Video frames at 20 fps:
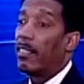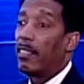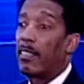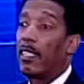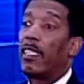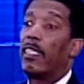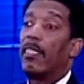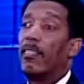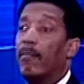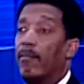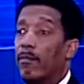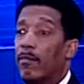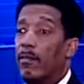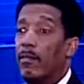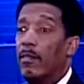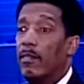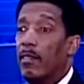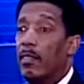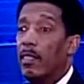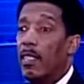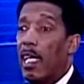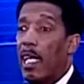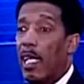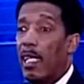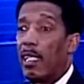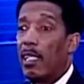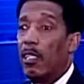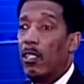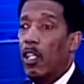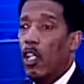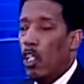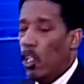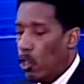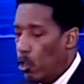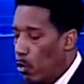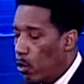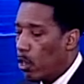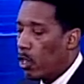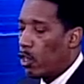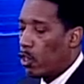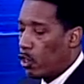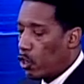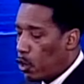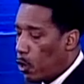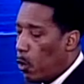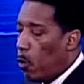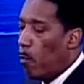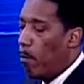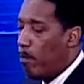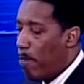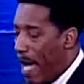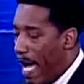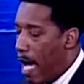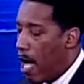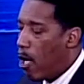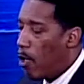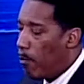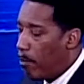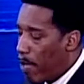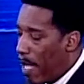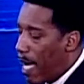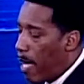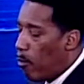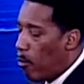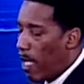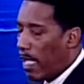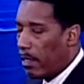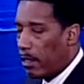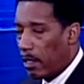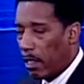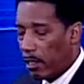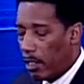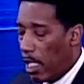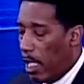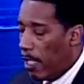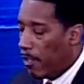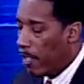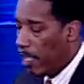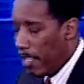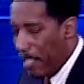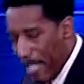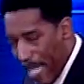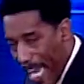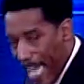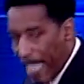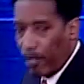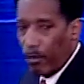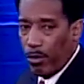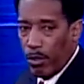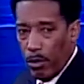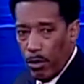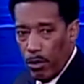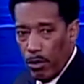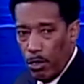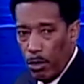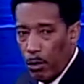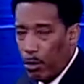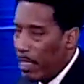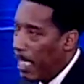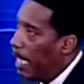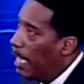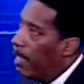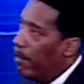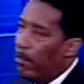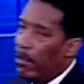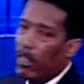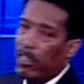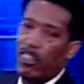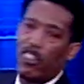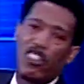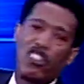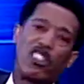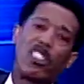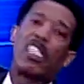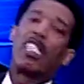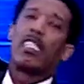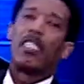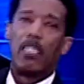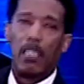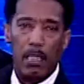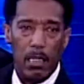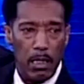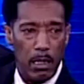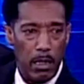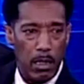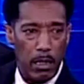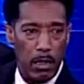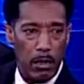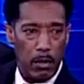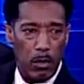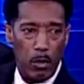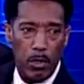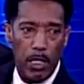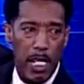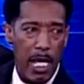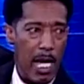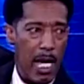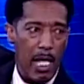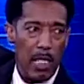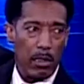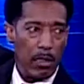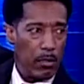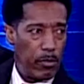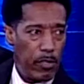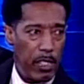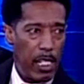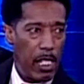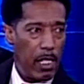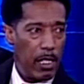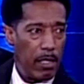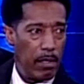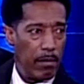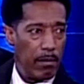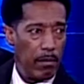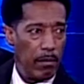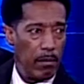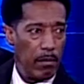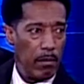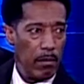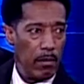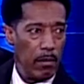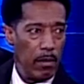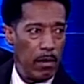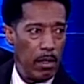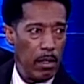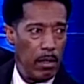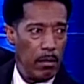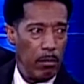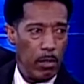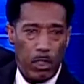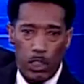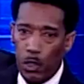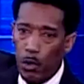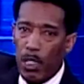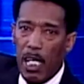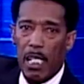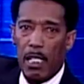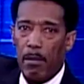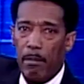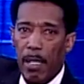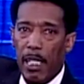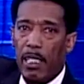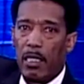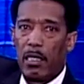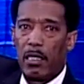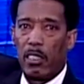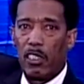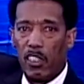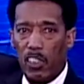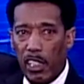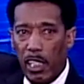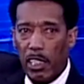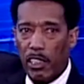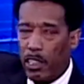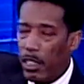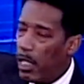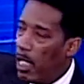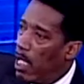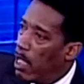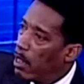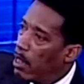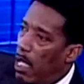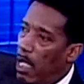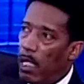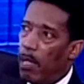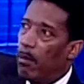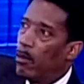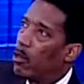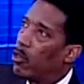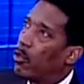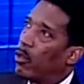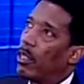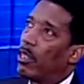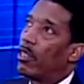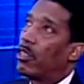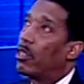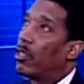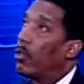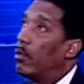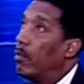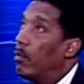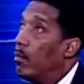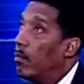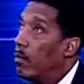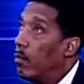see. Hallelujah. You are so bound by, watch this, the natural. You can't even see through the eyes of faith. But you got to make a decision. God, I'm going to trust you.